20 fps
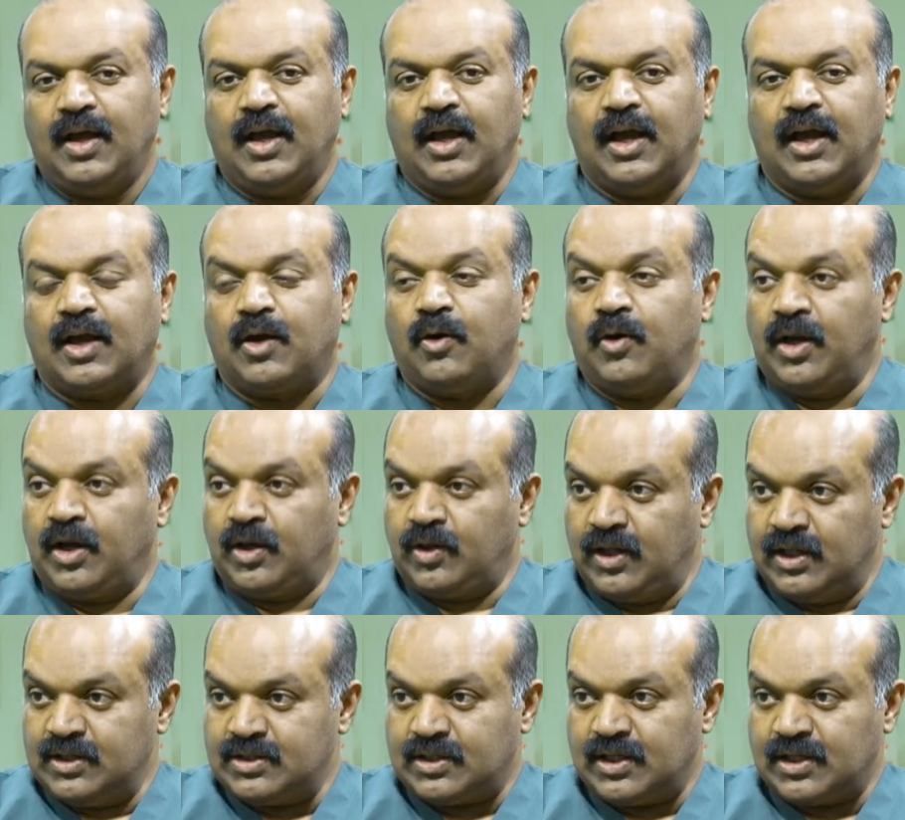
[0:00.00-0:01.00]
according to
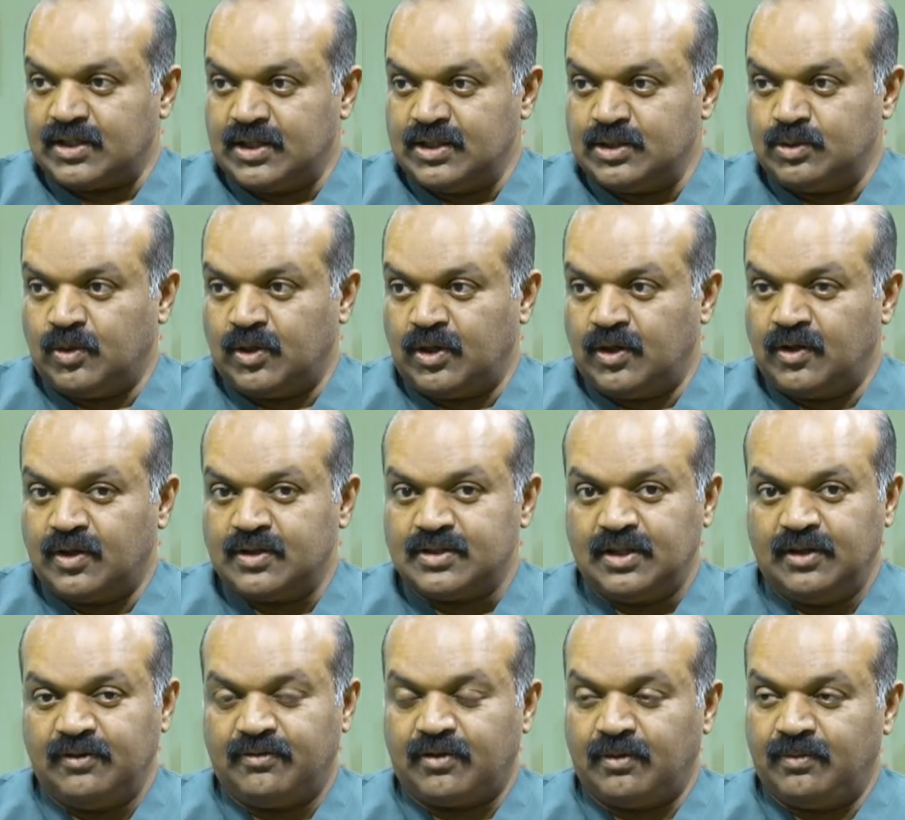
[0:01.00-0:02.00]
the instructions what you
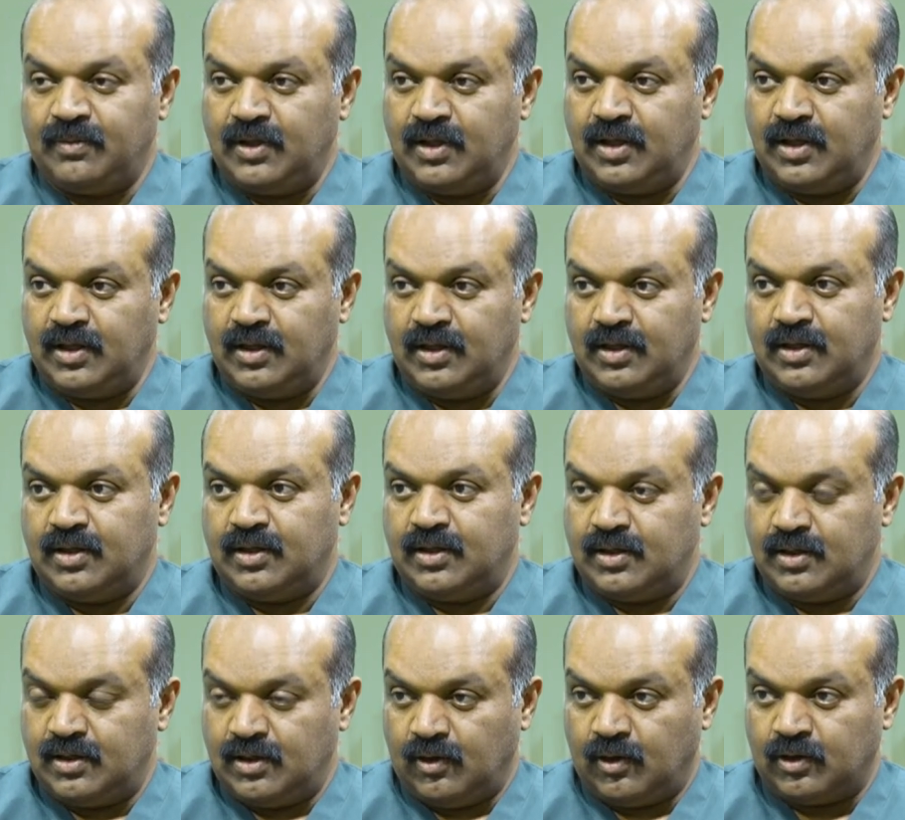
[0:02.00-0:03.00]
receive from the
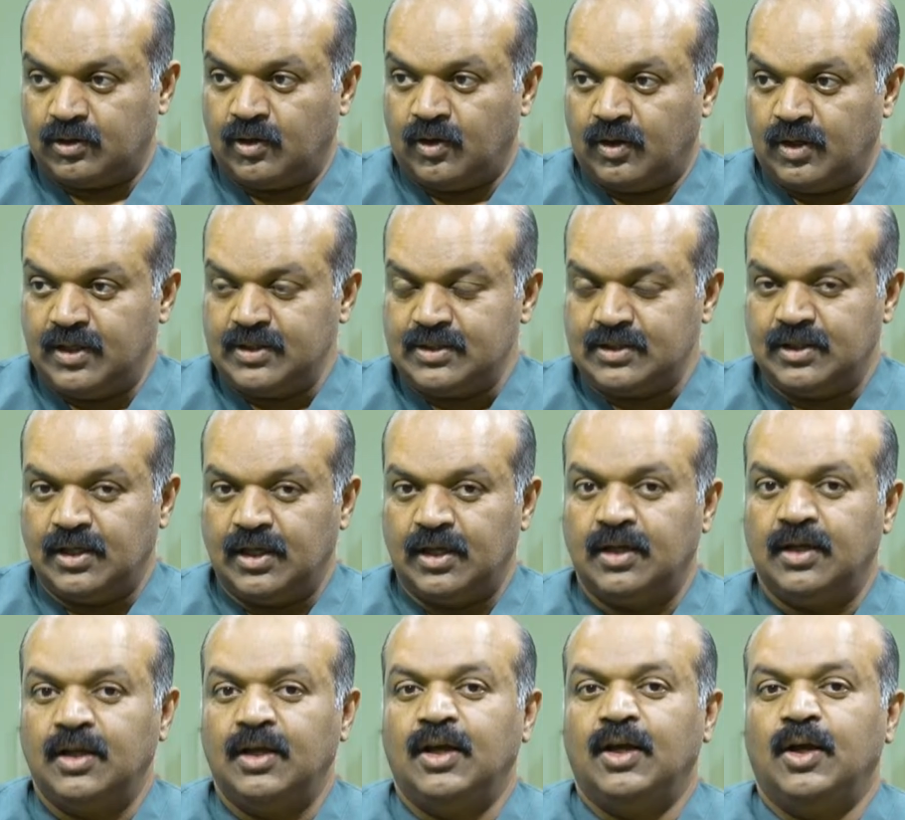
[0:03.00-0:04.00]
orthodontist,
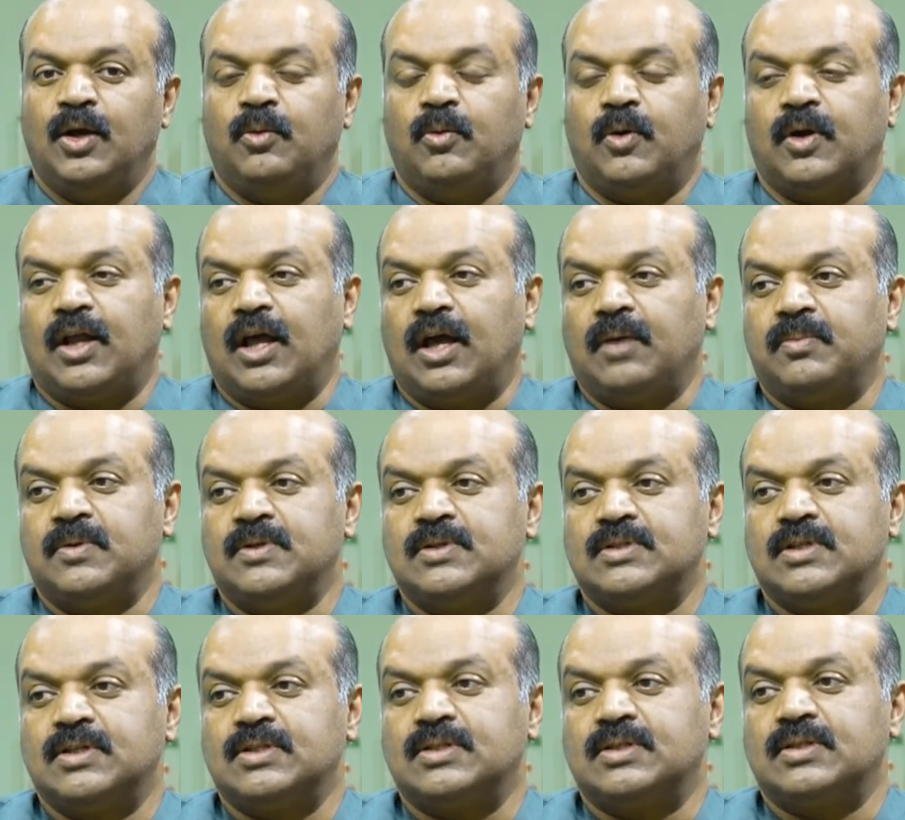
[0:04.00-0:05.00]
then what
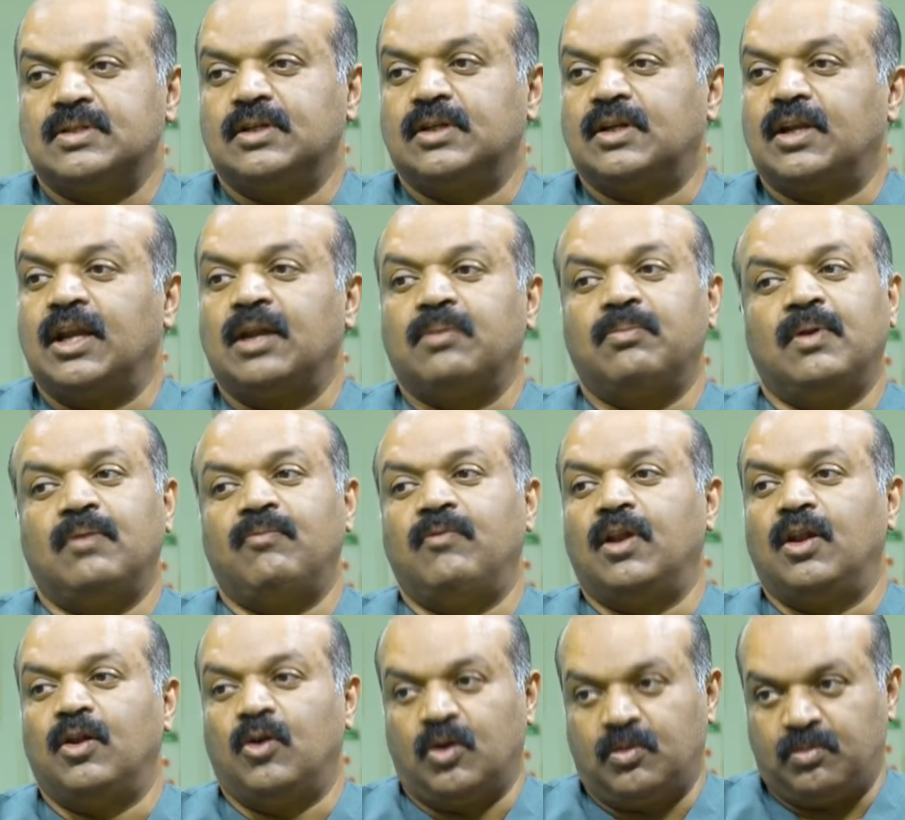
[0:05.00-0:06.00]
happens is the treatment
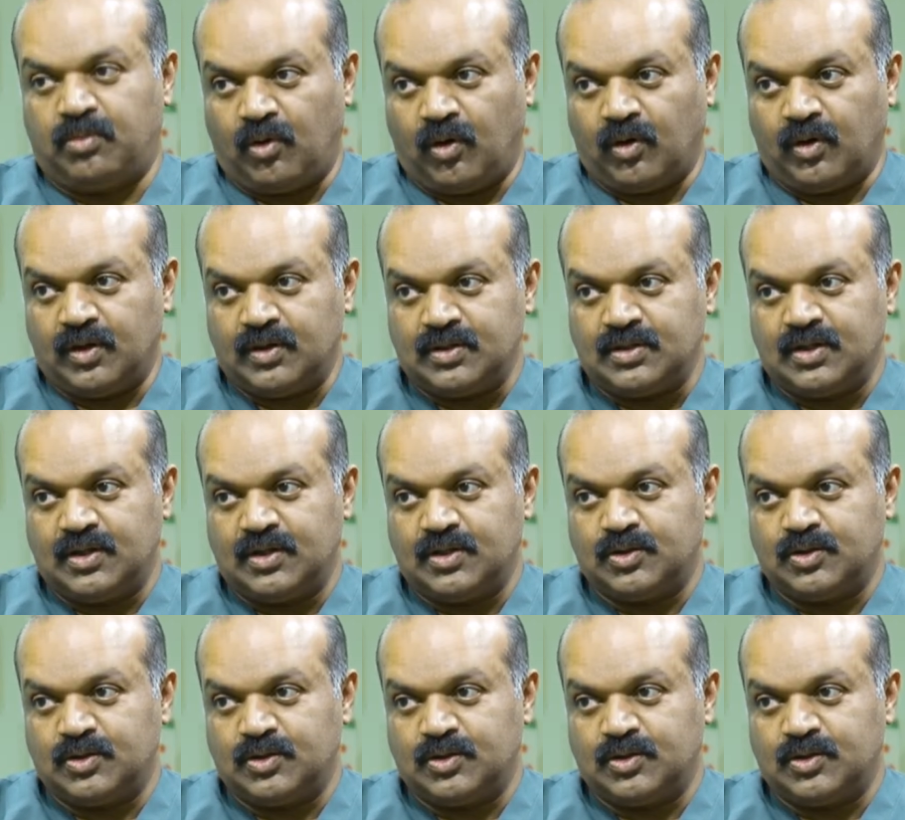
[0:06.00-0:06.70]
will not progress.